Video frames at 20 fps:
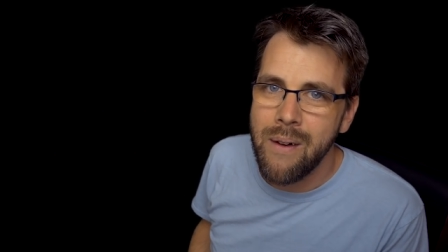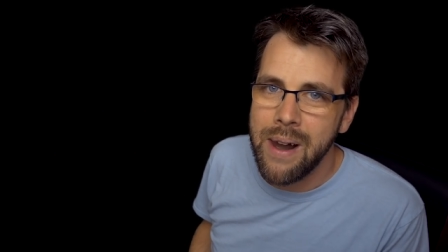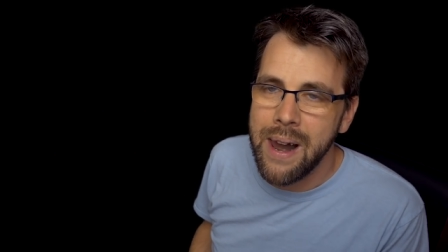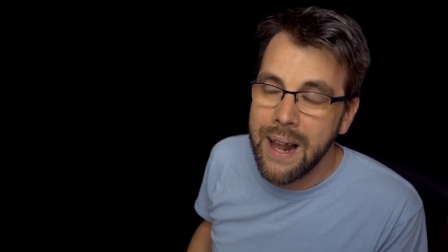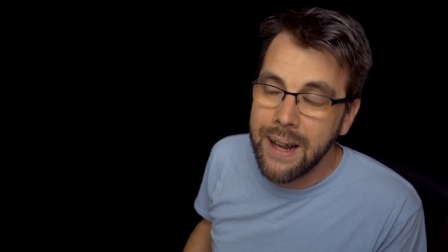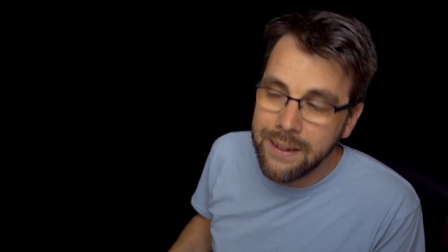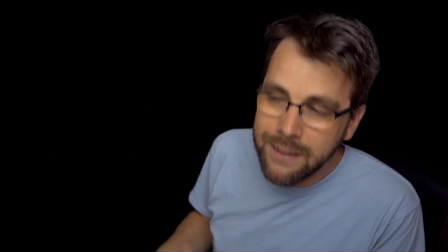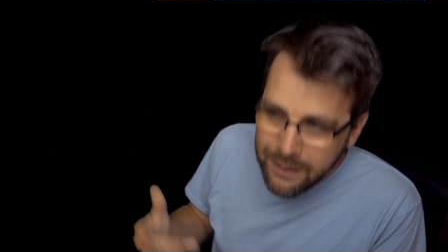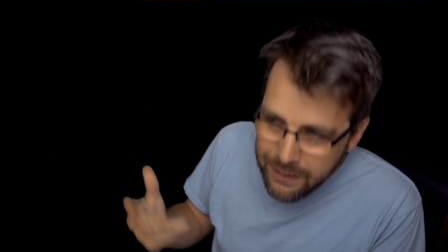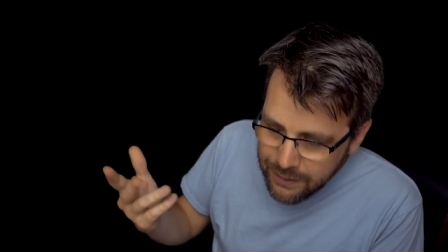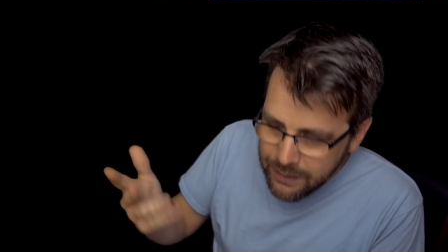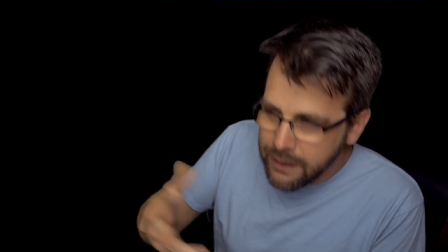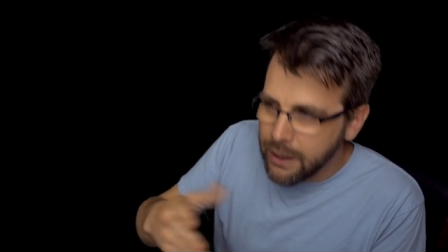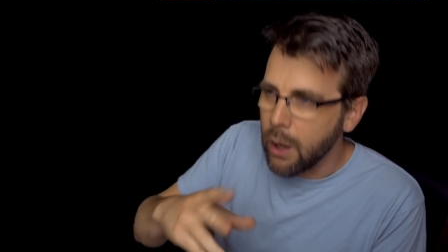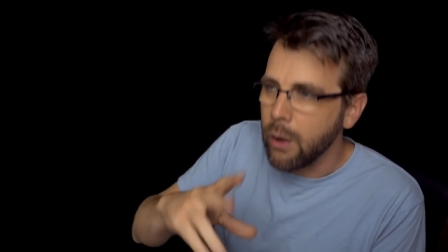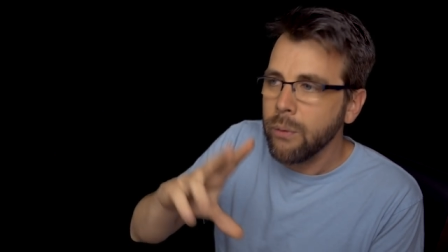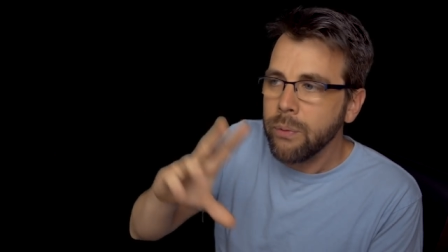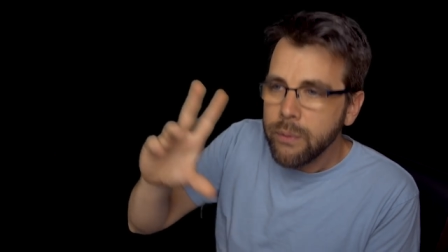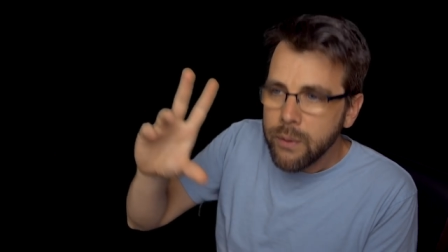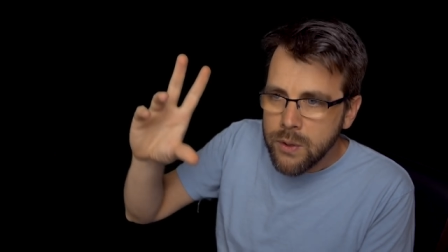And, you
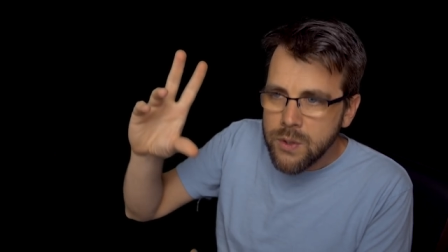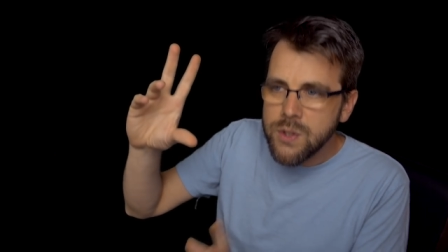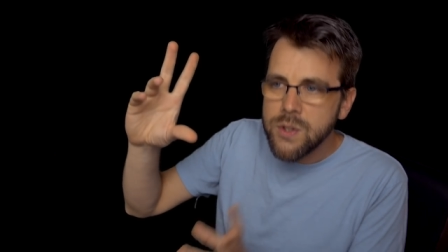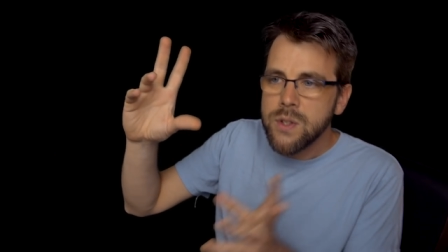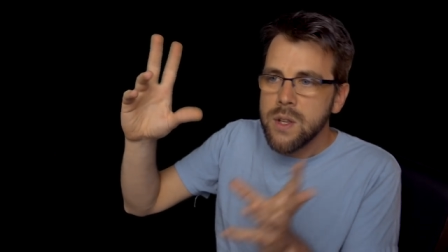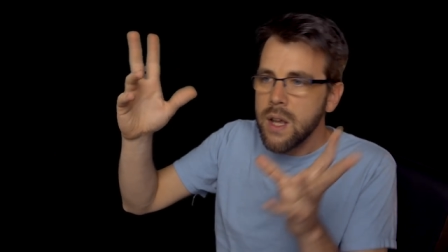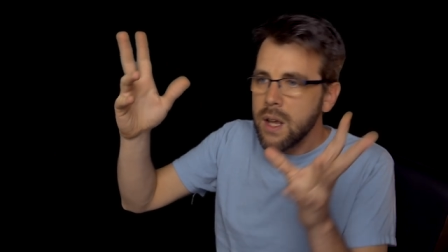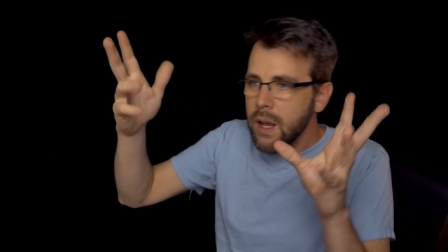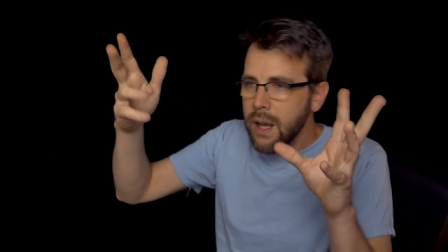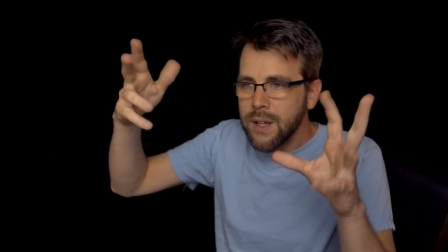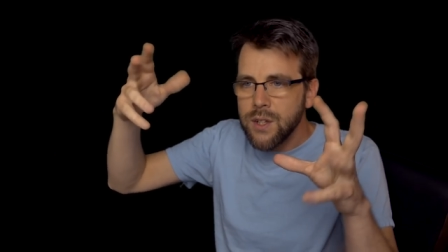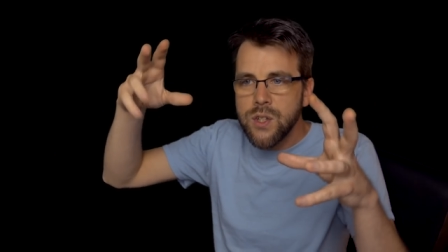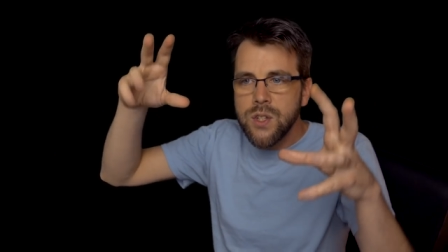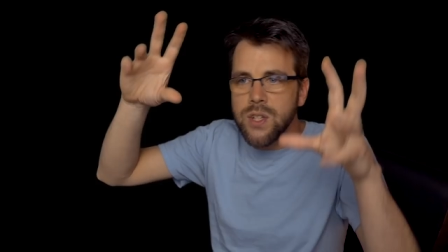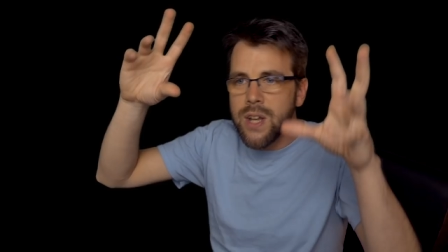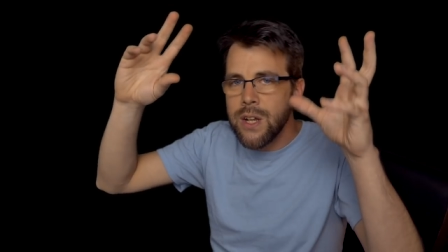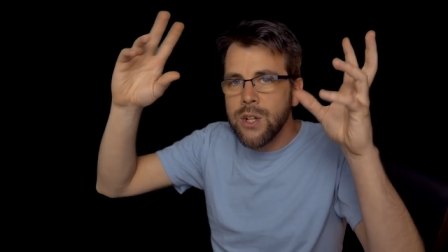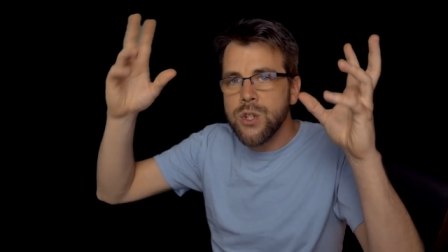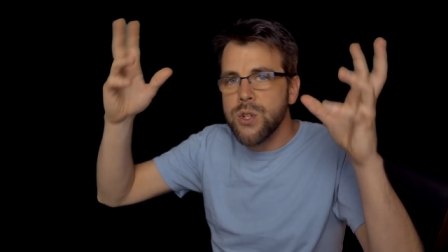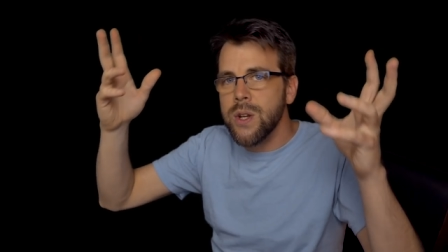know, there's
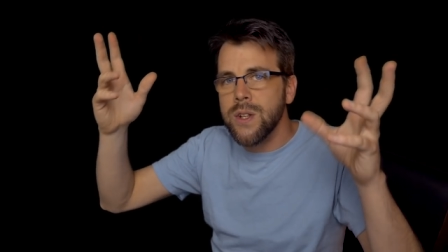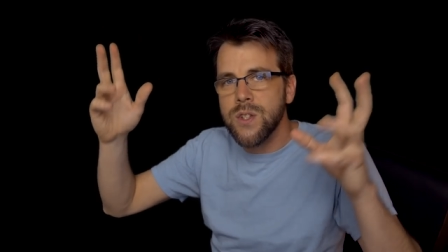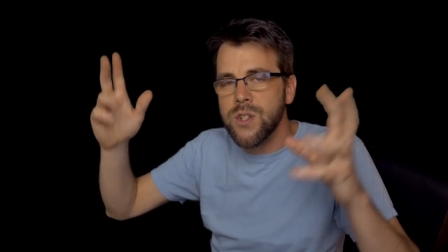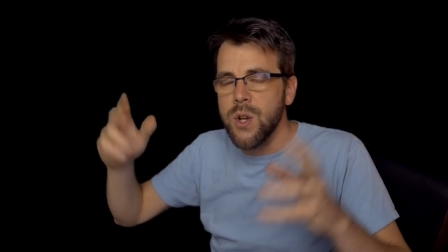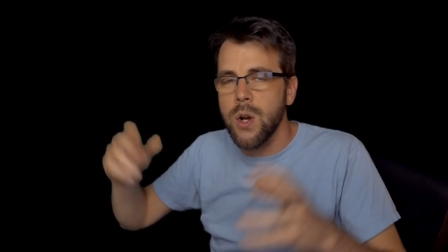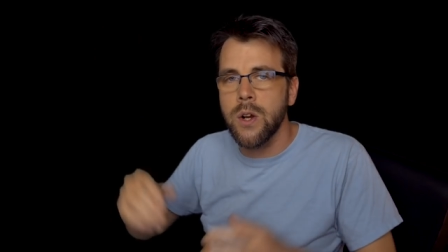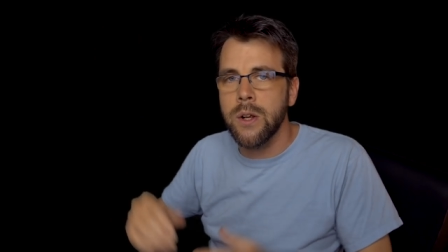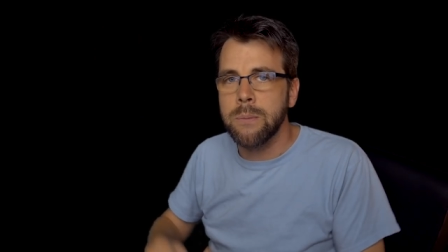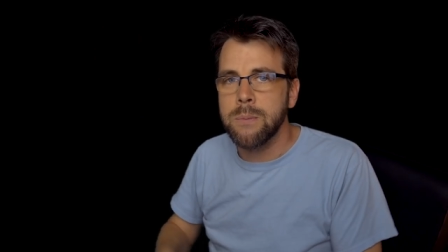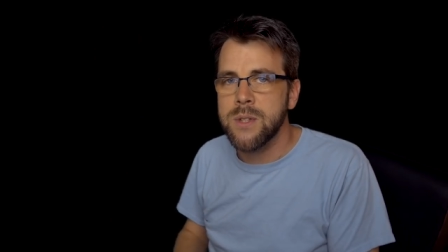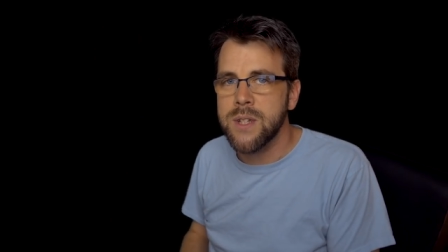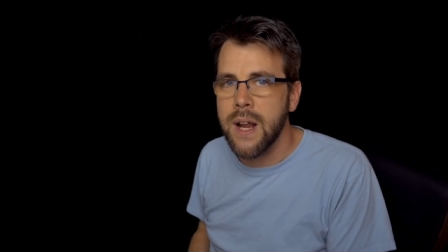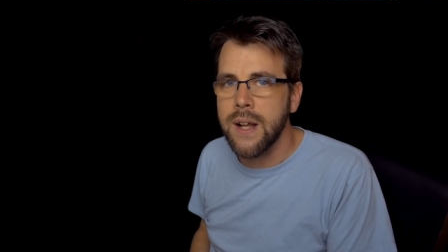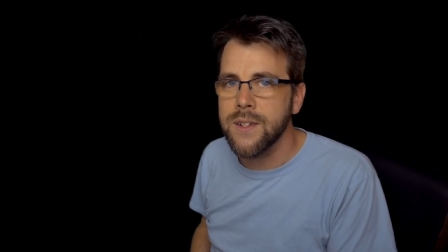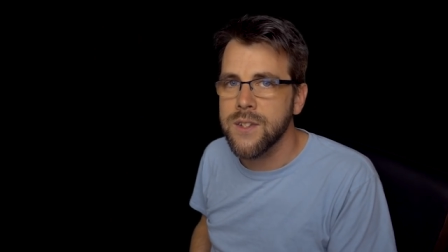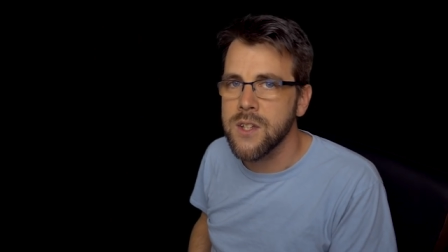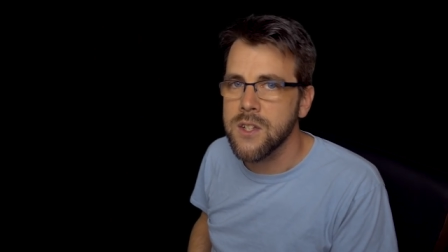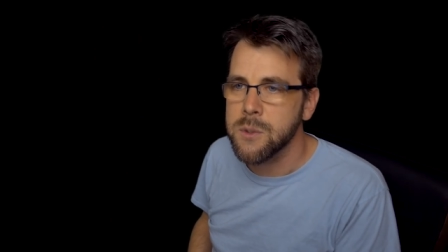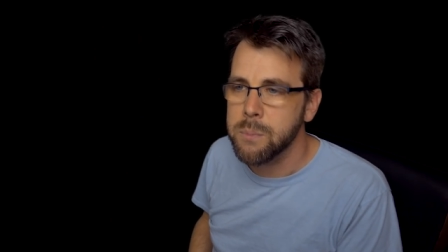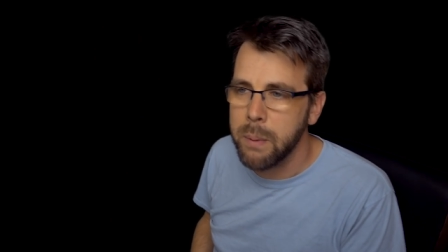extingent
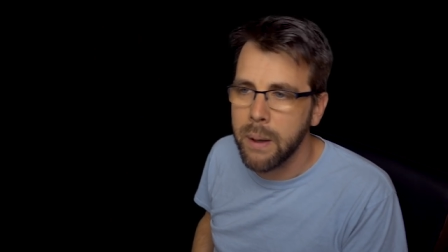circumstances,